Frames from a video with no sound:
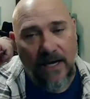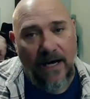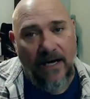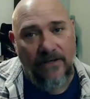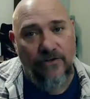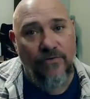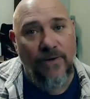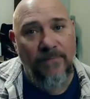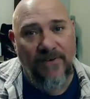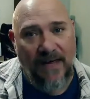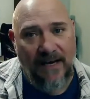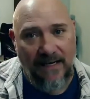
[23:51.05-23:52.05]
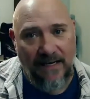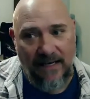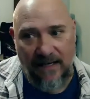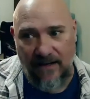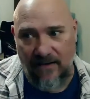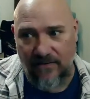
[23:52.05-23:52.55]
a drip setting
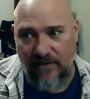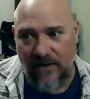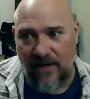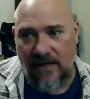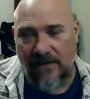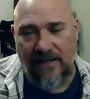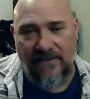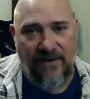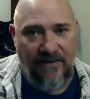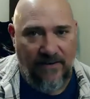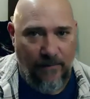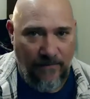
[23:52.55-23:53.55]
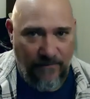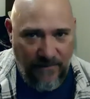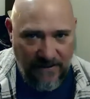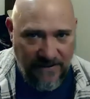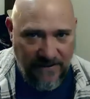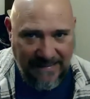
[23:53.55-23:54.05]
is, let's say someone
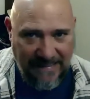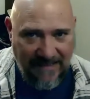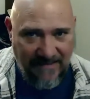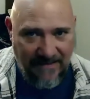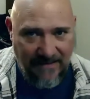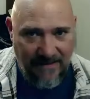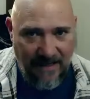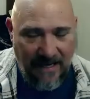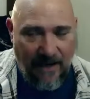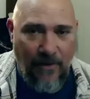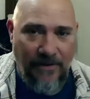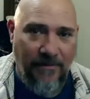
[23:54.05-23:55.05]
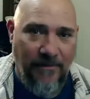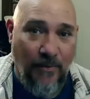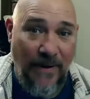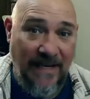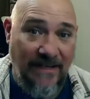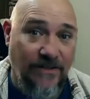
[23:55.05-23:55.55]
finishes a lesson and I want them to
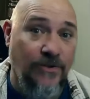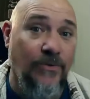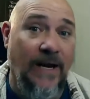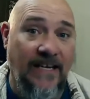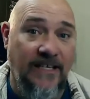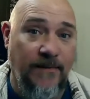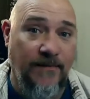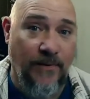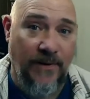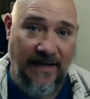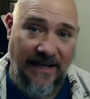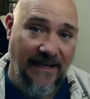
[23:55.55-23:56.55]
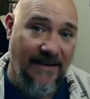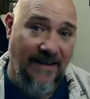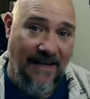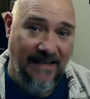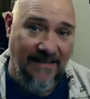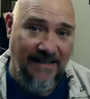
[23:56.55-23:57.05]
wait 2 days before they can get to the
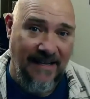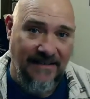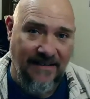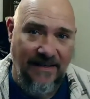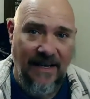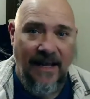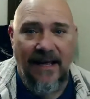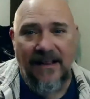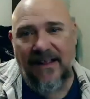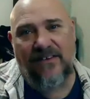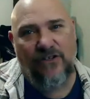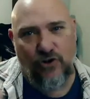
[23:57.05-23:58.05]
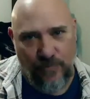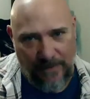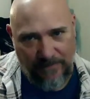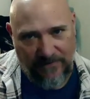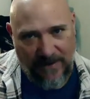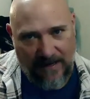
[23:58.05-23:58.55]
next lesson. That's a
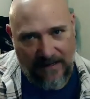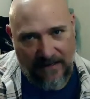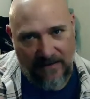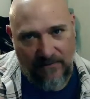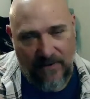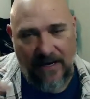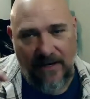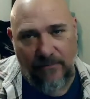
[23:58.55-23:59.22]
drip setting, right?